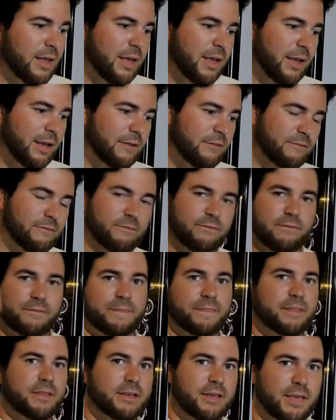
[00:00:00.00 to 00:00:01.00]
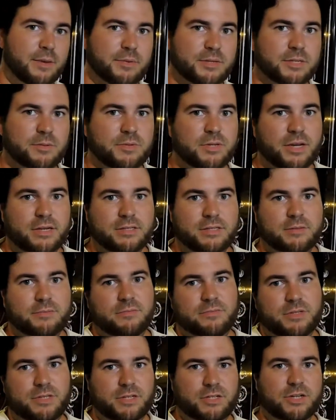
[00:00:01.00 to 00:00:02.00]
and give me some
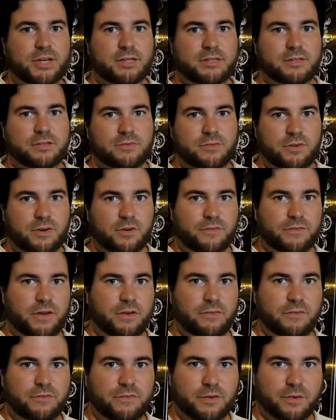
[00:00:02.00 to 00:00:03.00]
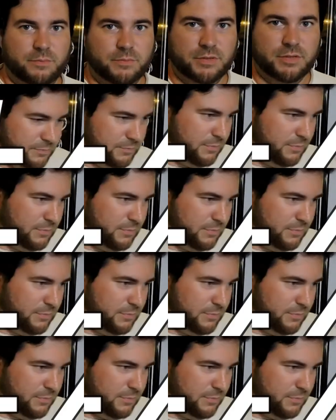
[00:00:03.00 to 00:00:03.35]
suggestions of your favorite films.